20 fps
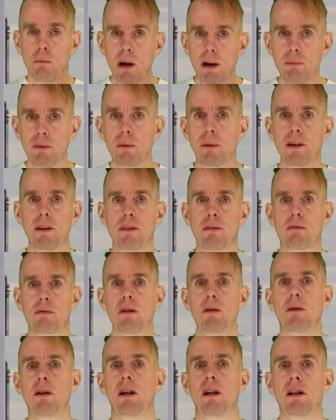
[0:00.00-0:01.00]
When we went
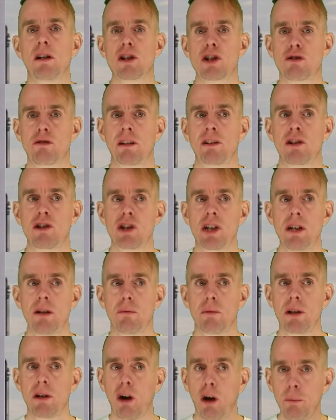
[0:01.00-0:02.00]
through our
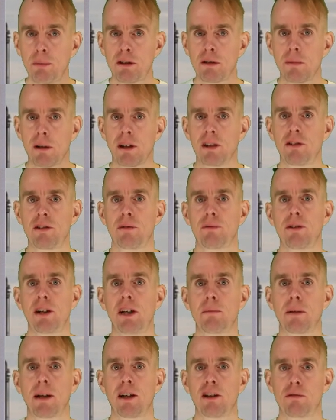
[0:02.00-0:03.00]
strategy, we optimised the
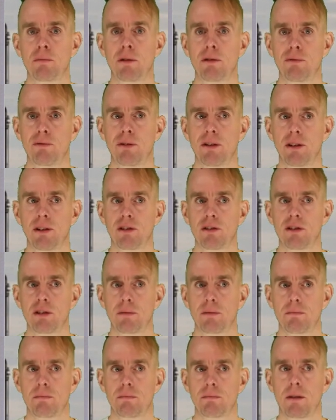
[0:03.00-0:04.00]
feed placement
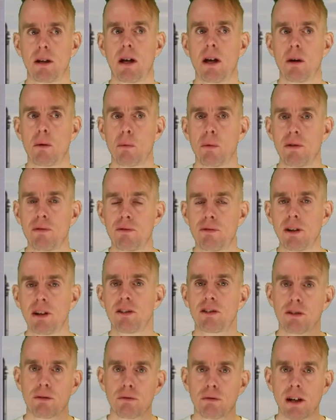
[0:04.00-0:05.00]
first. We
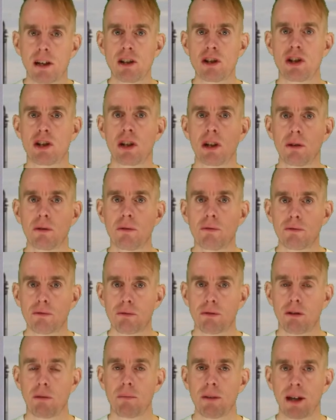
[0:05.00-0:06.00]
fixed the ratio
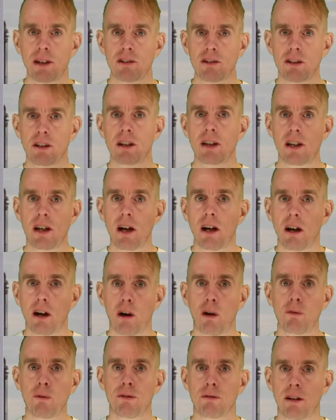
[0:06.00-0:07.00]
from that study
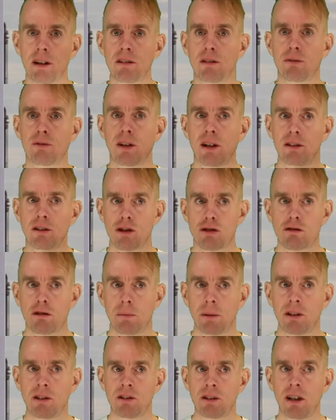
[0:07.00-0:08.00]
of the rectifying to
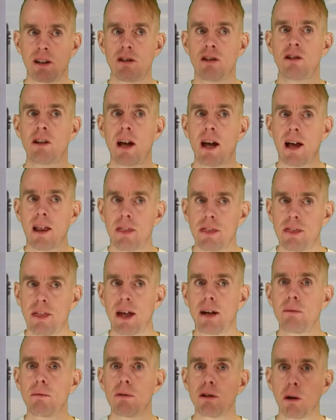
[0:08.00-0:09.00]
stripping stages,
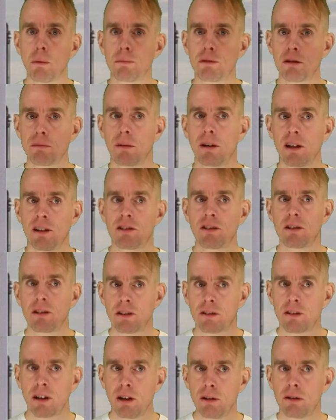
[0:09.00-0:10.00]
then we
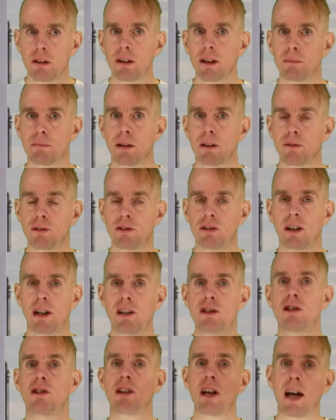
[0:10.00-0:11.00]
optimised the total number of
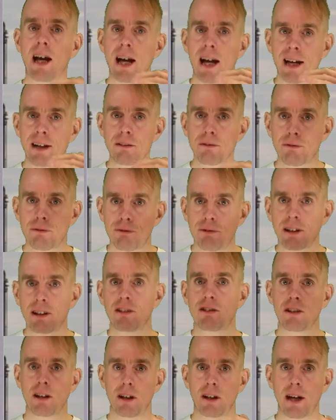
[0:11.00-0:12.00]
stages at
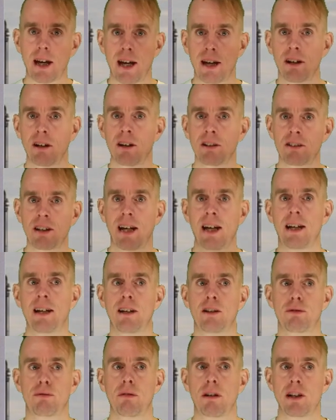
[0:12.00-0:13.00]
fixed NR
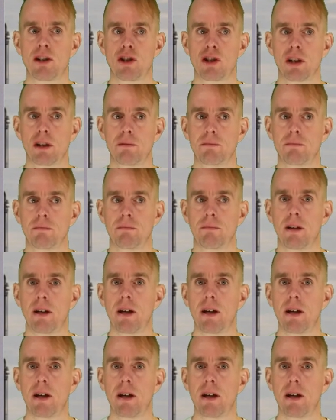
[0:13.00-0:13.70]
to NS ratio.